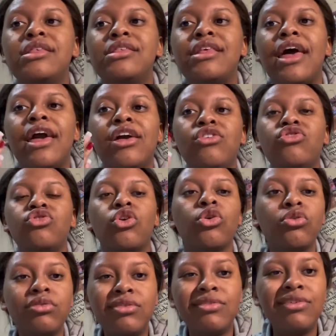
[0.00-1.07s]
say
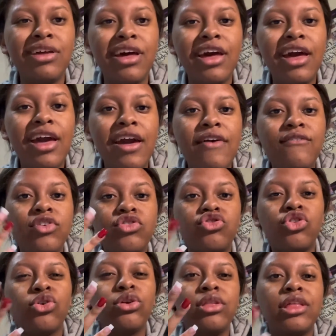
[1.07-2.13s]
certain for
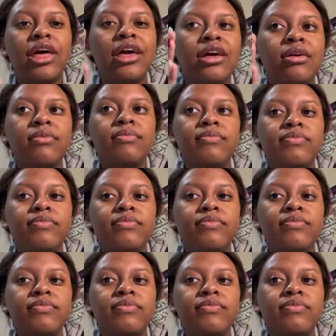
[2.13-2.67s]
certain like